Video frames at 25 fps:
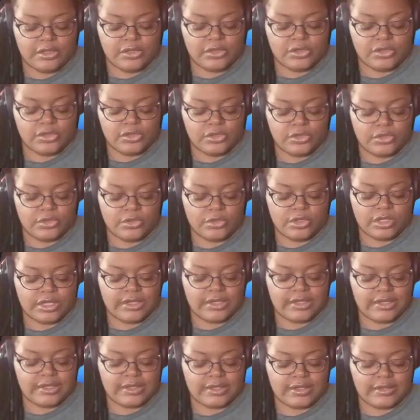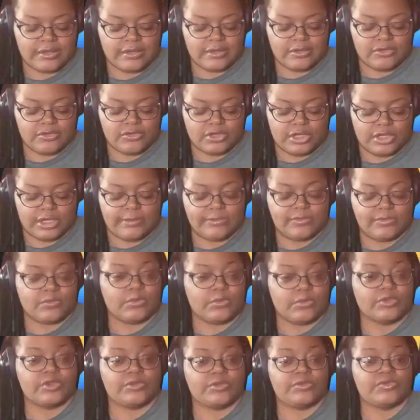James
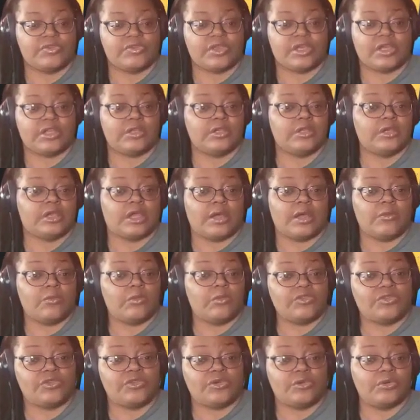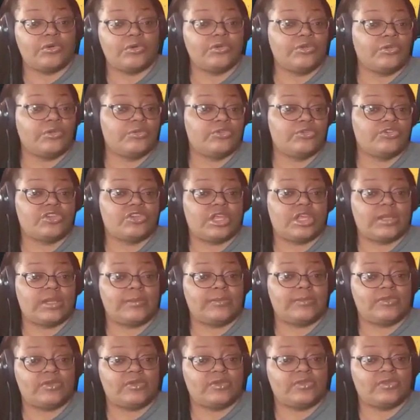Worthy was like, look, I wasn't on those
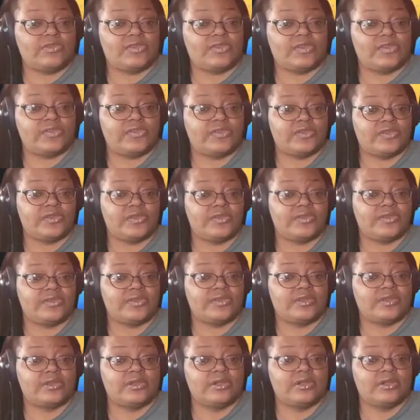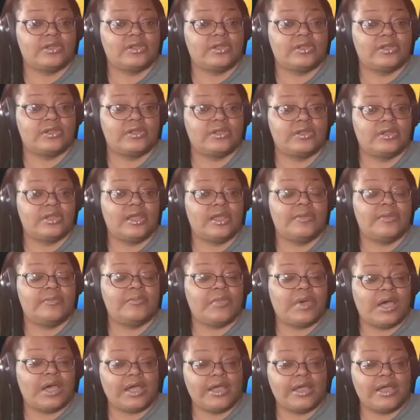teams in the 60s. In
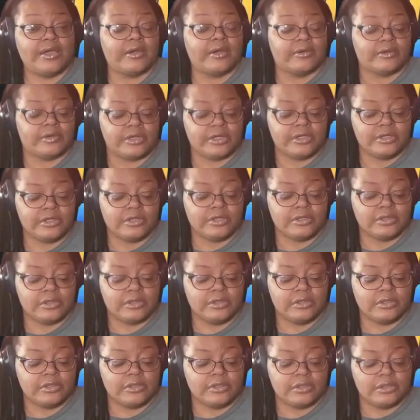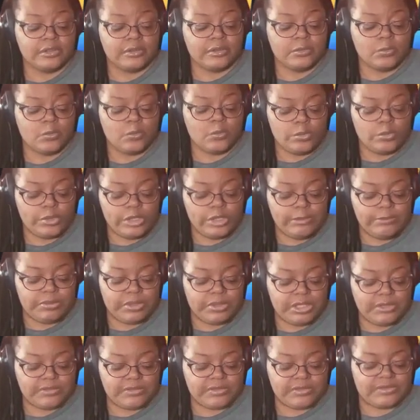my era, we
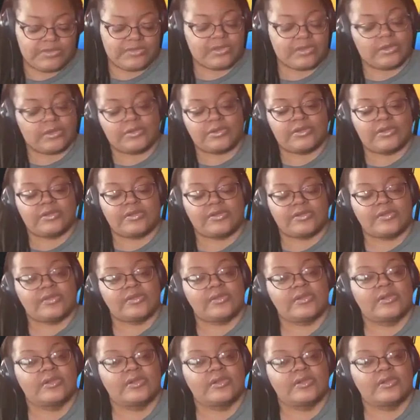beat the Celtics.